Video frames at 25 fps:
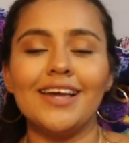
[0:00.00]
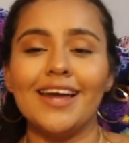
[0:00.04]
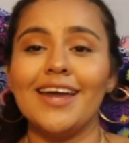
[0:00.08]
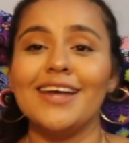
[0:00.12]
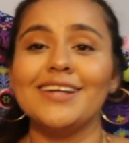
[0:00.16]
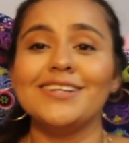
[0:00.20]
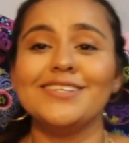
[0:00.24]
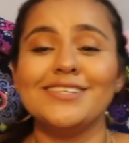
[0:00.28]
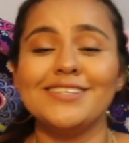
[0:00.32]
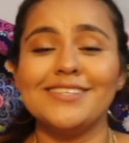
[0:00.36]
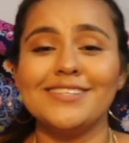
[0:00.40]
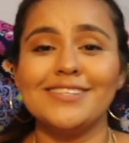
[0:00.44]

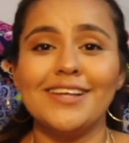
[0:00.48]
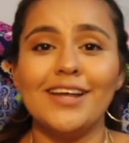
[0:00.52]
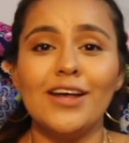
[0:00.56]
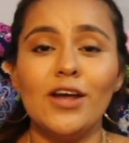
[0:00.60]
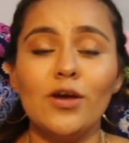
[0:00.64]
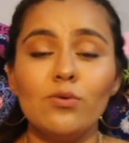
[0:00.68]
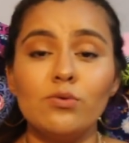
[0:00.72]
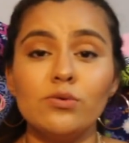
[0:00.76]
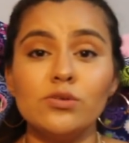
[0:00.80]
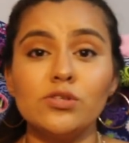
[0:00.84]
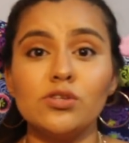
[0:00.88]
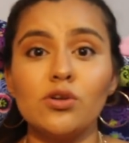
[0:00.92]
it
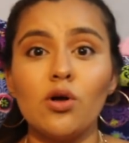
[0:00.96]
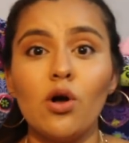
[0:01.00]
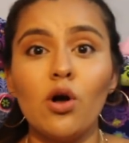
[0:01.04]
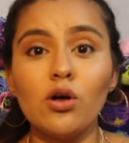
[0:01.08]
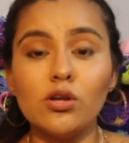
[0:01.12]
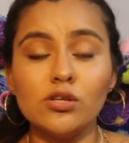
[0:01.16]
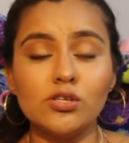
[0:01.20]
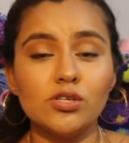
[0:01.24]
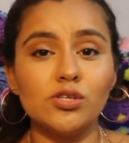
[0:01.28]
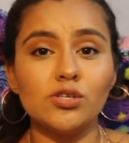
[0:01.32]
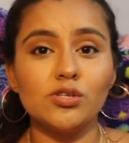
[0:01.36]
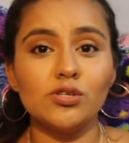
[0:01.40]

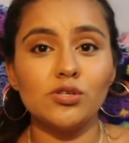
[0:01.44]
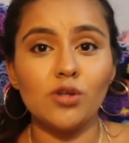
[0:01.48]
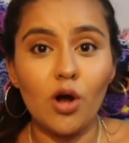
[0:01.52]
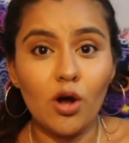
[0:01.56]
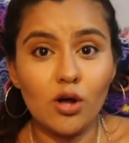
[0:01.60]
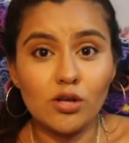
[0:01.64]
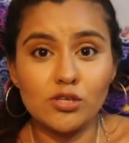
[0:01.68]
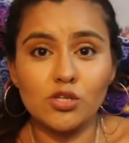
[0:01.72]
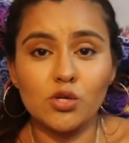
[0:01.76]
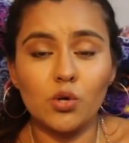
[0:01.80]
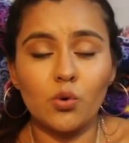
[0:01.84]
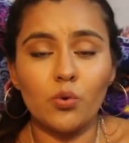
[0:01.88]
was
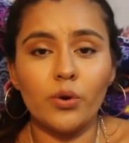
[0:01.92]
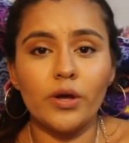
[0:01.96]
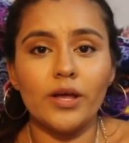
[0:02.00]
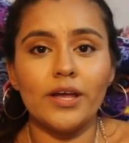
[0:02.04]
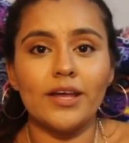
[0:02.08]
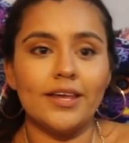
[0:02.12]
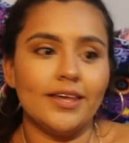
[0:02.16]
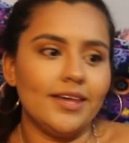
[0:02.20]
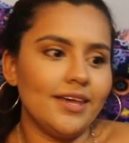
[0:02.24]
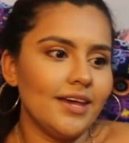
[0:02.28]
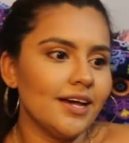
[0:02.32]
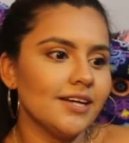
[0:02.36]
all so
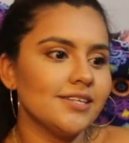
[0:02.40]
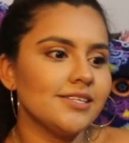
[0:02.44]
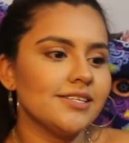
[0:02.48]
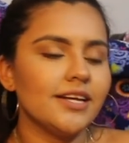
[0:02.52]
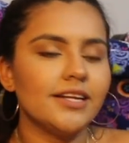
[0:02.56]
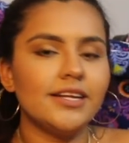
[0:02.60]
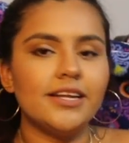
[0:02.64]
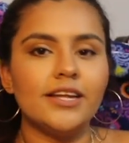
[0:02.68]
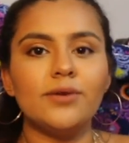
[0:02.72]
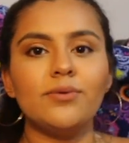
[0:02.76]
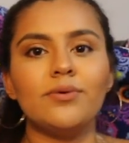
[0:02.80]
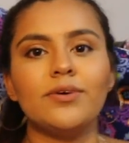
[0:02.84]
quick. Yes,
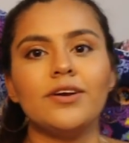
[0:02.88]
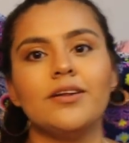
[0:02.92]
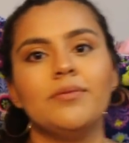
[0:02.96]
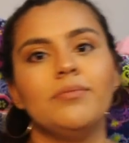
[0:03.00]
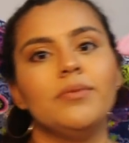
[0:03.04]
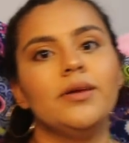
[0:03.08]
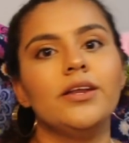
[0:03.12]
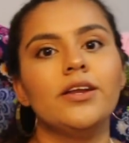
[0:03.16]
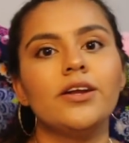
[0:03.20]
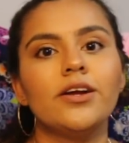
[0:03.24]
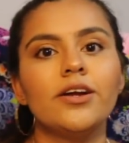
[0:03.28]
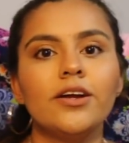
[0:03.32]
I did want to
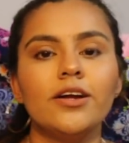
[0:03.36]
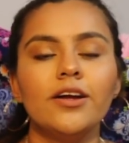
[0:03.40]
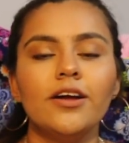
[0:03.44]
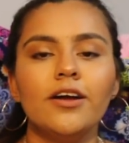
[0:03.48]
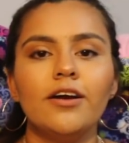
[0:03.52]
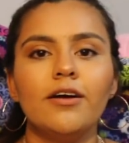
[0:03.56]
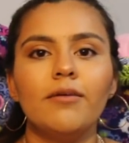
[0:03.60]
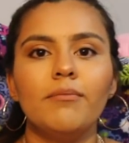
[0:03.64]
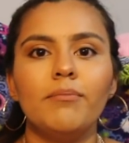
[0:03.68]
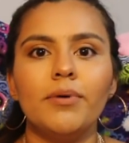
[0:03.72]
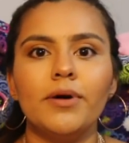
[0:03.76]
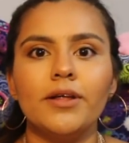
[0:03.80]
meet her,
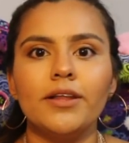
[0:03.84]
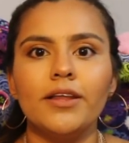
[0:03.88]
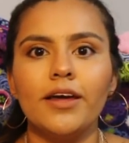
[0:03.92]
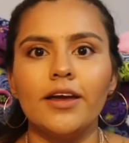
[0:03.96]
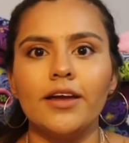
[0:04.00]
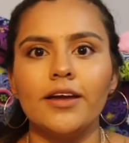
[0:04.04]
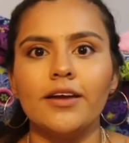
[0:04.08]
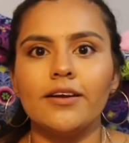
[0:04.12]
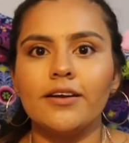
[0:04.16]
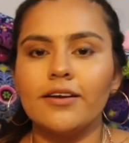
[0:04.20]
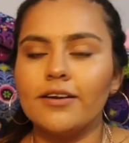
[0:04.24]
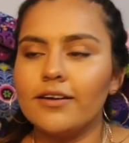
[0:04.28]
but
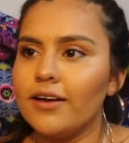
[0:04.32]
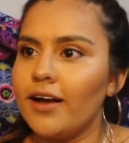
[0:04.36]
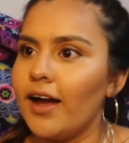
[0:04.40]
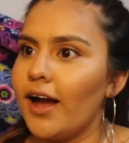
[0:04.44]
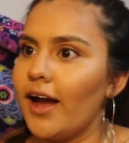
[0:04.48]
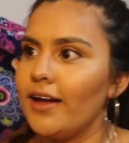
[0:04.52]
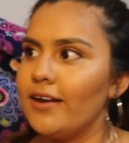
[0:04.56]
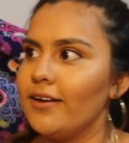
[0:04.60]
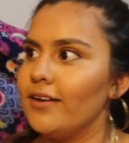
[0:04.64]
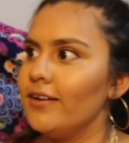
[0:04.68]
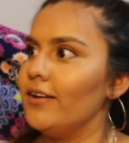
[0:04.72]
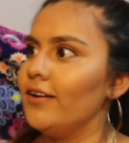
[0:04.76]
like,
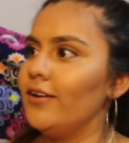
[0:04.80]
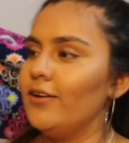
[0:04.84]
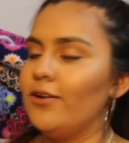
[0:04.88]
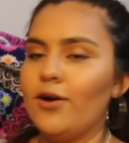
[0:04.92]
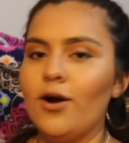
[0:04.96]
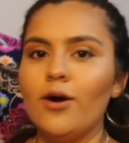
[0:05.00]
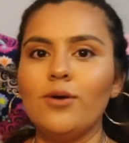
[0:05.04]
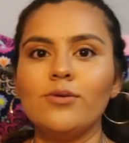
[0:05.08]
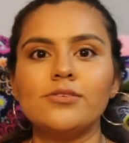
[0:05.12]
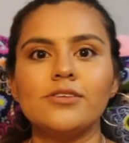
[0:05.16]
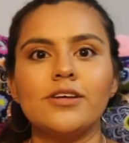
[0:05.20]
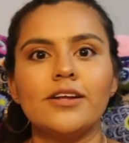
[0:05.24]
I didn't
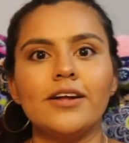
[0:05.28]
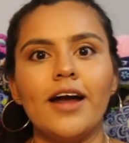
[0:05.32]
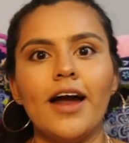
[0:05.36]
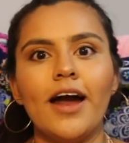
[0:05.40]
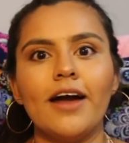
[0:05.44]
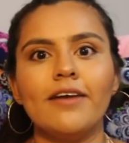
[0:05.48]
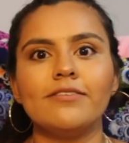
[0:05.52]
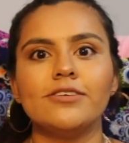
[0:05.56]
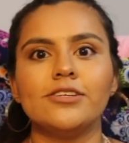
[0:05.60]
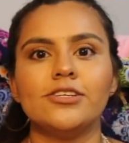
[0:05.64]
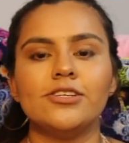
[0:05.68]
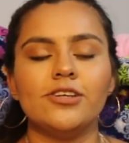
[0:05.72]
know I was gonna
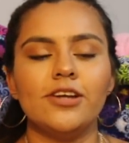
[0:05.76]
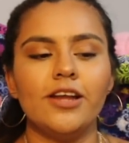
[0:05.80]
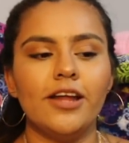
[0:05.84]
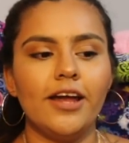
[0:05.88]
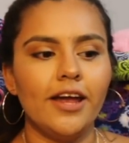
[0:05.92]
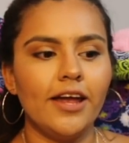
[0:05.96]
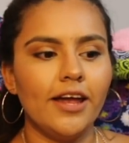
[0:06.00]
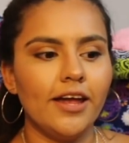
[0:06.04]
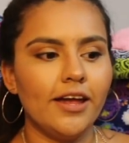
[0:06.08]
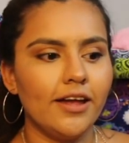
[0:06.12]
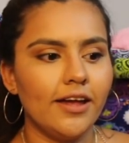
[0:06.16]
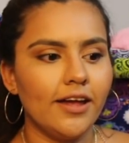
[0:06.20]
have her
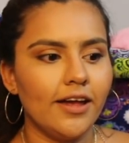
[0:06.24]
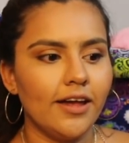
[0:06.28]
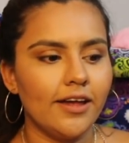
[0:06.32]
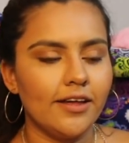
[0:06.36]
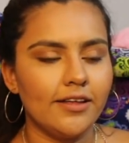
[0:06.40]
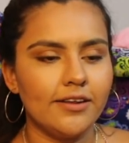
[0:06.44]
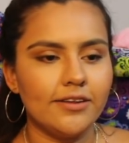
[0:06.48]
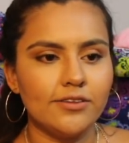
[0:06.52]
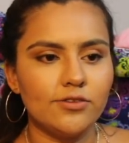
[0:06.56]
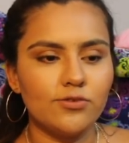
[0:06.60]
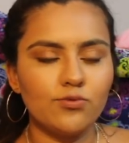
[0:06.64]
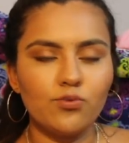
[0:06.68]
today,
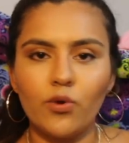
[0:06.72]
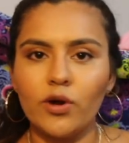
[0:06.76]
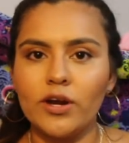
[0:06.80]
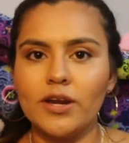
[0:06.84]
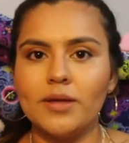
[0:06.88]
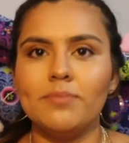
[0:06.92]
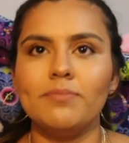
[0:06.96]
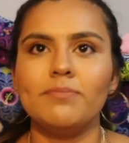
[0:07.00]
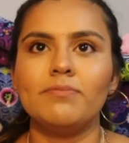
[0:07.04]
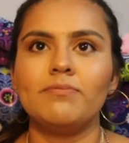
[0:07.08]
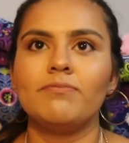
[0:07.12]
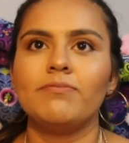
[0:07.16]
and
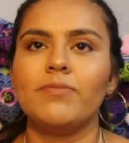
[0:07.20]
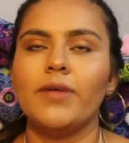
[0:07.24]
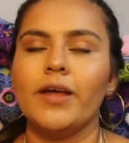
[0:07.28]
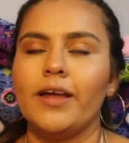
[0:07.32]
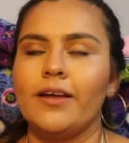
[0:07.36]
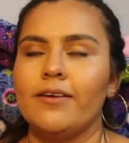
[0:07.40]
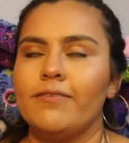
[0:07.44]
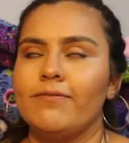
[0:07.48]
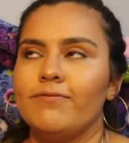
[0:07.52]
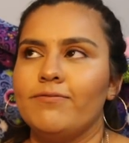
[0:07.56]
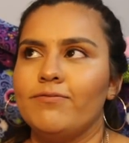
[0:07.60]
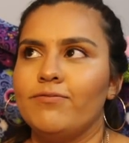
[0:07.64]

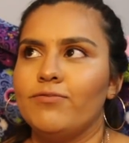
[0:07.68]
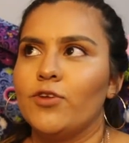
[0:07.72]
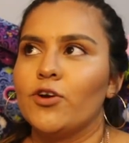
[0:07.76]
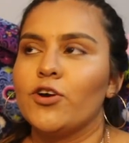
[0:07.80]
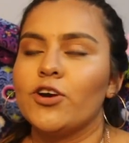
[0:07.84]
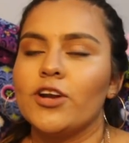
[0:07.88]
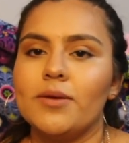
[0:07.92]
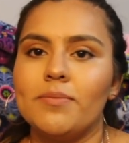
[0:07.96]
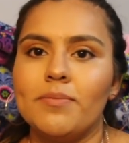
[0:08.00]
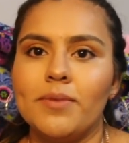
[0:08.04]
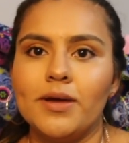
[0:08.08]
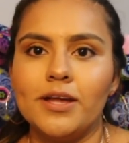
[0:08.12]

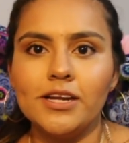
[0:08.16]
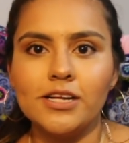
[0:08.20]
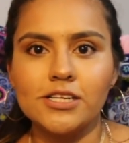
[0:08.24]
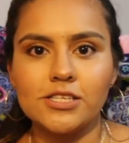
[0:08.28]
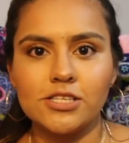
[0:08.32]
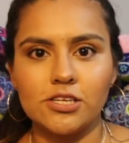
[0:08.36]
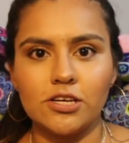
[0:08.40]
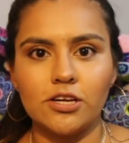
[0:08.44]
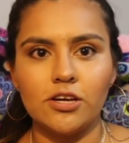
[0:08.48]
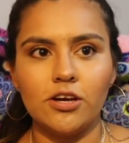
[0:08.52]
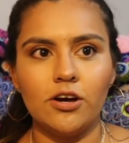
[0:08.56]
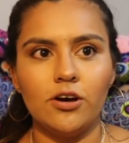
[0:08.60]
30
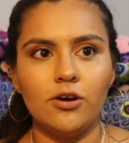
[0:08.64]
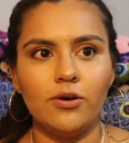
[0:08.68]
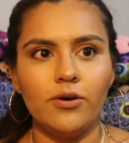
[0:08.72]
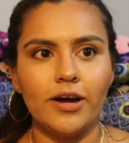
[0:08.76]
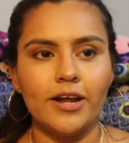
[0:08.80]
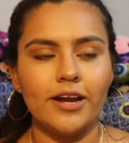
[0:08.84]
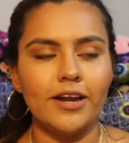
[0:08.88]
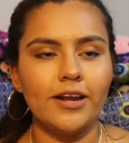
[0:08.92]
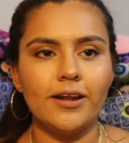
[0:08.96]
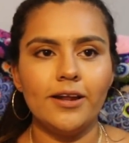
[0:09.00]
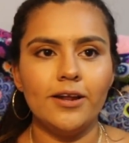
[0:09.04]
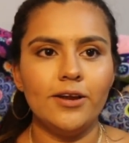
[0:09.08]
minutes ago,
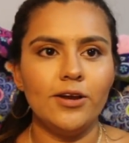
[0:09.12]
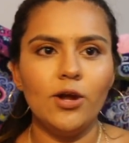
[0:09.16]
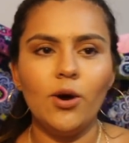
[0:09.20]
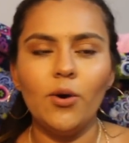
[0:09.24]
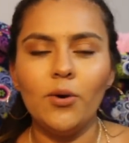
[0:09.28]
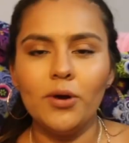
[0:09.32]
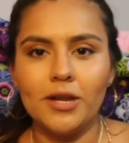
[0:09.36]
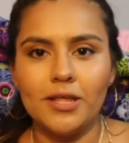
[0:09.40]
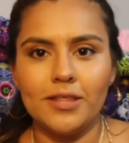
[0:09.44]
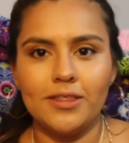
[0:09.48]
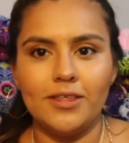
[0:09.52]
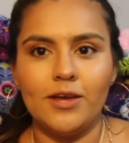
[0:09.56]
I didn't
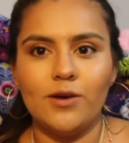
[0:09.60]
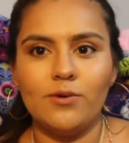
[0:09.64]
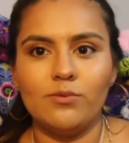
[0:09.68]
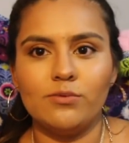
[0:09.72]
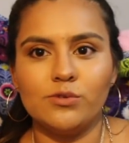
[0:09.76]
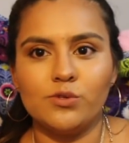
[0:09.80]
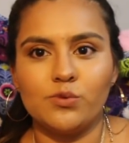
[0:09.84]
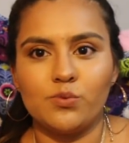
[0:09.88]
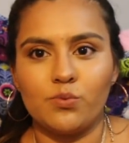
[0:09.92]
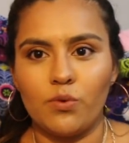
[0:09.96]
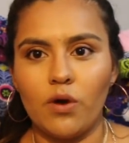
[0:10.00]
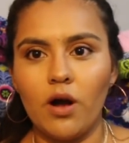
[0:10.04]
know anything
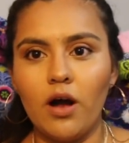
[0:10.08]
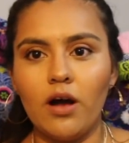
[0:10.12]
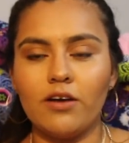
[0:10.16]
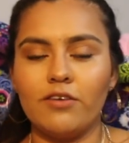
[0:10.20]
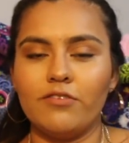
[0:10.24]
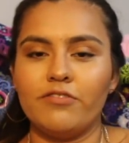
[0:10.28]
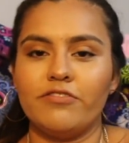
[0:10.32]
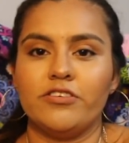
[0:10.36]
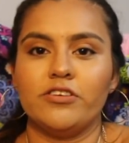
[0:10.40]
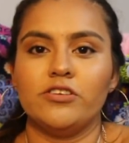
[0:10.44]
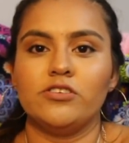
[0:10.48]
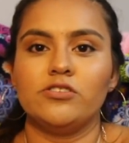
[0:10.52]
was
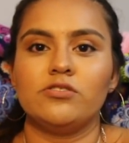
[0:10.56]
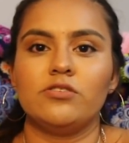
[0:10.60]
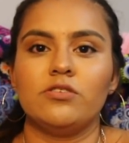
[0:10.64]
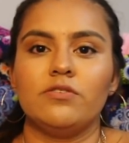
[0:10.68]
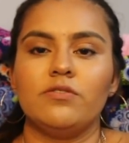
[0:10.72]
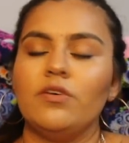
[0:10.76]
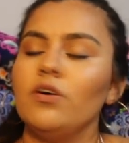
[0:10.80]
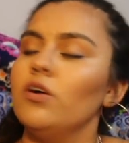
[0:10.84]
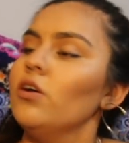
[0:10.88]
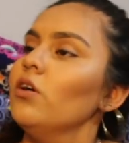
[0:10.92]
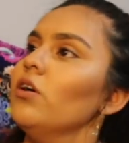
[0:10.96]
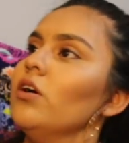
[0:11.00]
wrong, first
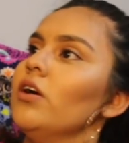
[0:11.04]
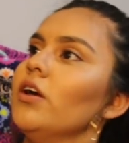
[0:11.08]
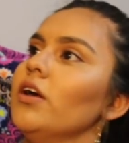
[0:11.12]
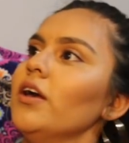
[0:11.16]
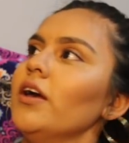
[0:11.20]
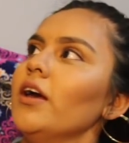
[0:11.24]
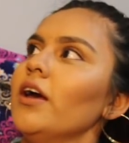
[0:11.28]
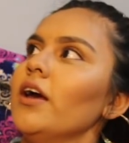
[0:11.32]
of all.